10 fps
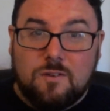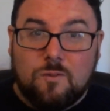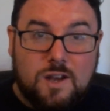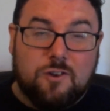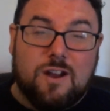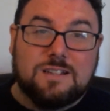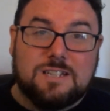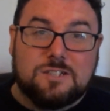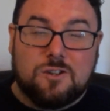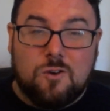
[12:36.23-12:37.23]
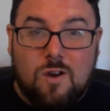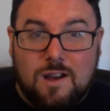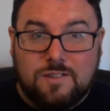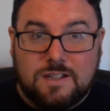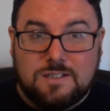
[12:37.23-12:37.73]
when your ancestor
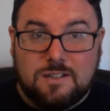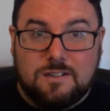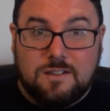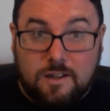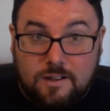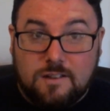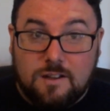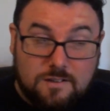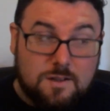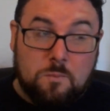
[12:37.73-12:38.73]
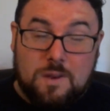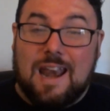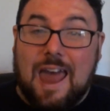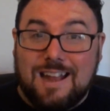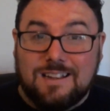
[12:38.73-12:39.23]
arrived into the
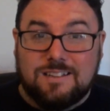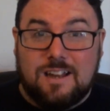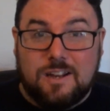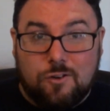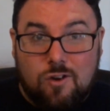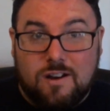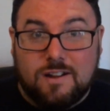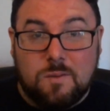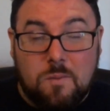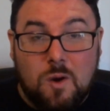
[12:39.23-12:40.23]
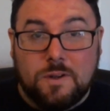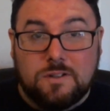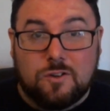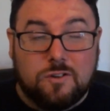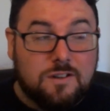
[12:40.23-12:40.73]
land that you're on at the
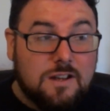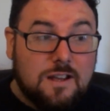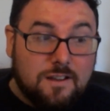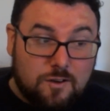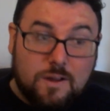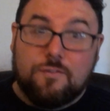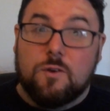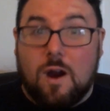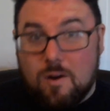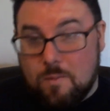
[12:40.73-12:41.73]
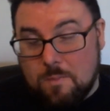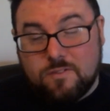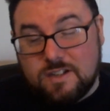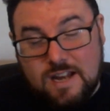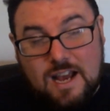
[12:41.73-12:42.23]
moment, or if you are a member
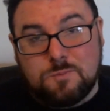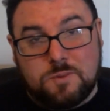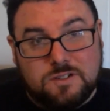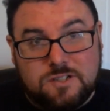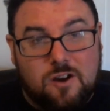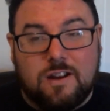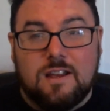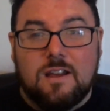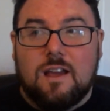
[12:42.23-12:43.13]
of the diaspora, sorry.